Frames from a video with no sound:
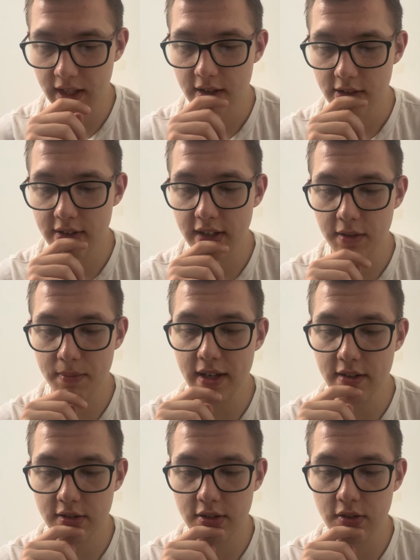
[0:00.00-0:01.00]
So the
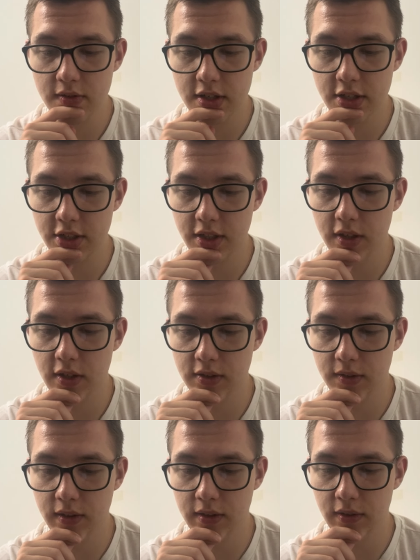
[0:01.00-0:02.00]
PS2 version also
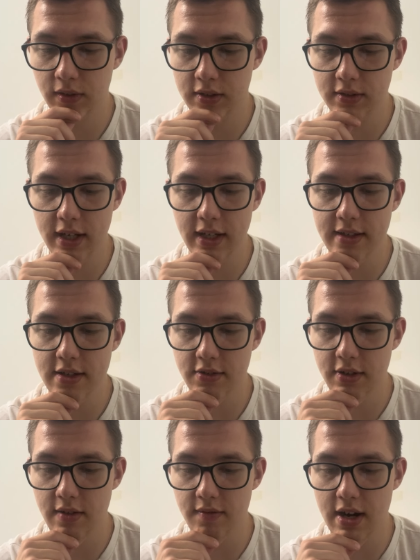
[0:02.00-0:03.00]
includes a
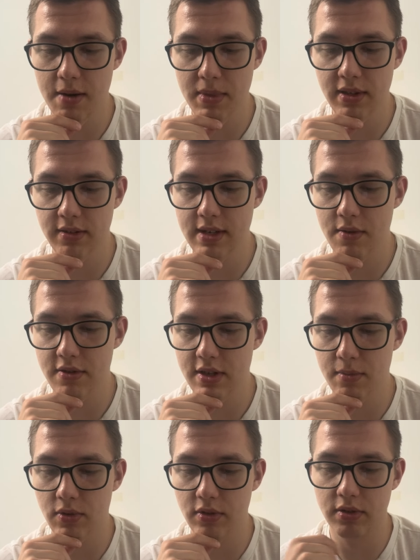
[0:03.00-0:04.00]
desert environment that
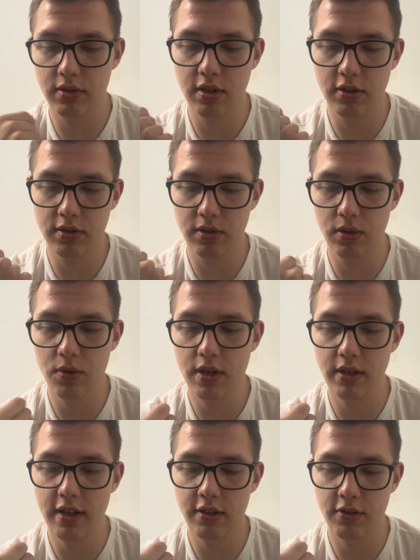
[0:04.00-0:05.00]
resembles the
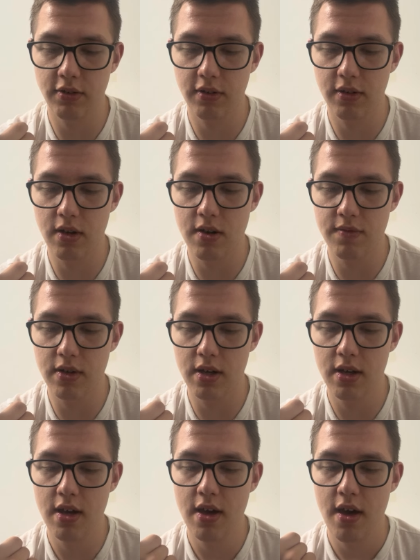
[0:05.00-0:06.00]
Sonoran Desert of
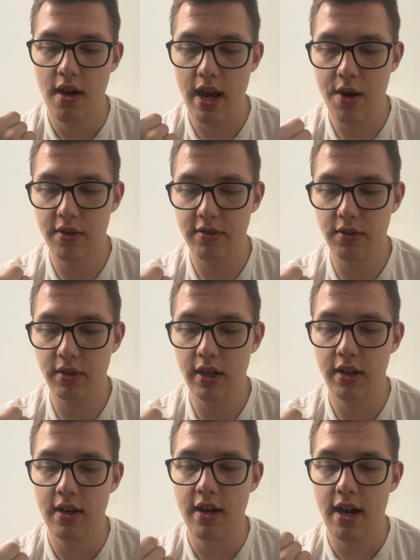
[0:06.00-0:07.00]
Arizona,
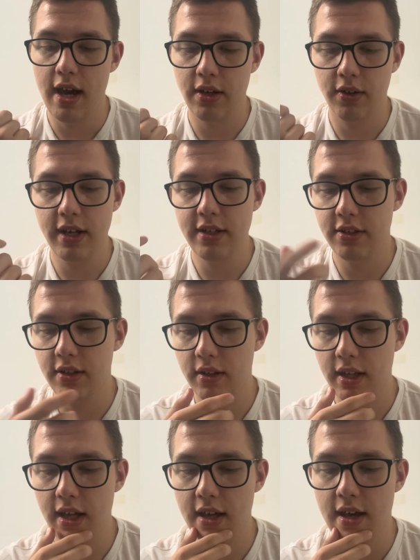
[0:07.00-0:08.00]
and
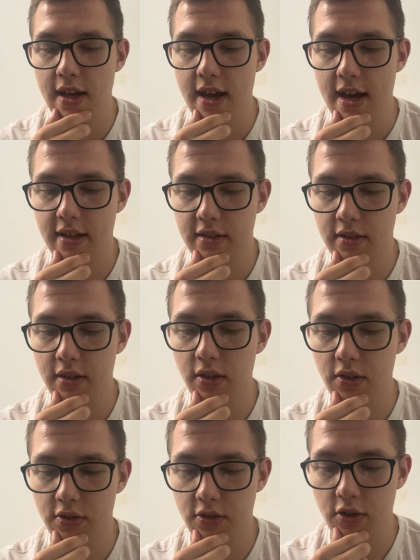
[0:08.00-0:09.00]
occasionally has
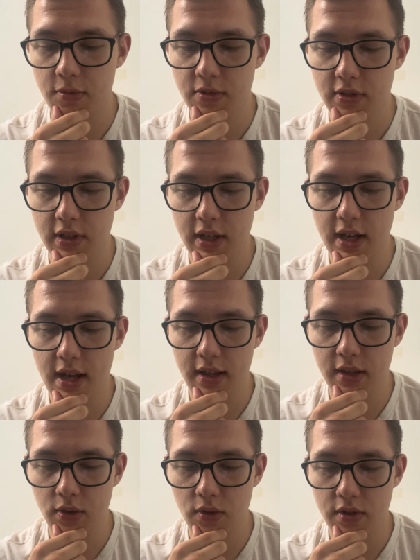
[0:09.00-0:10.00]
thunderstorms in
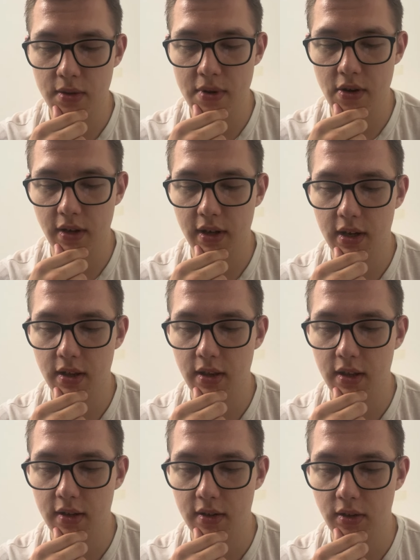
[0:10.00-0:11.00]
the North American
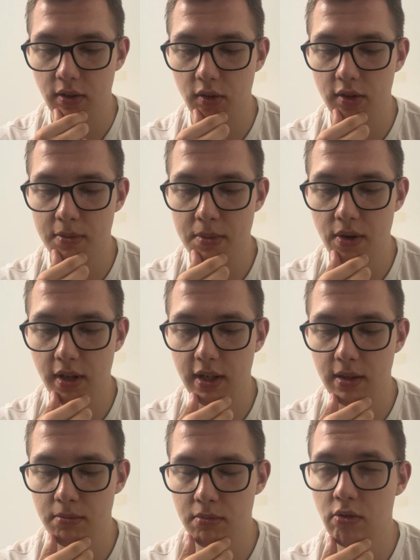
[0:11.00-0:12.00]

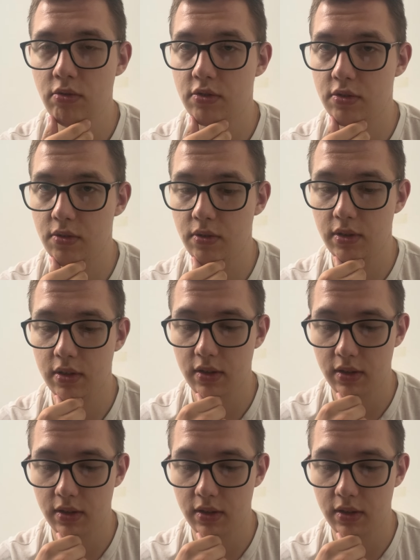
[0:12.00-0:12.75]
monsoon.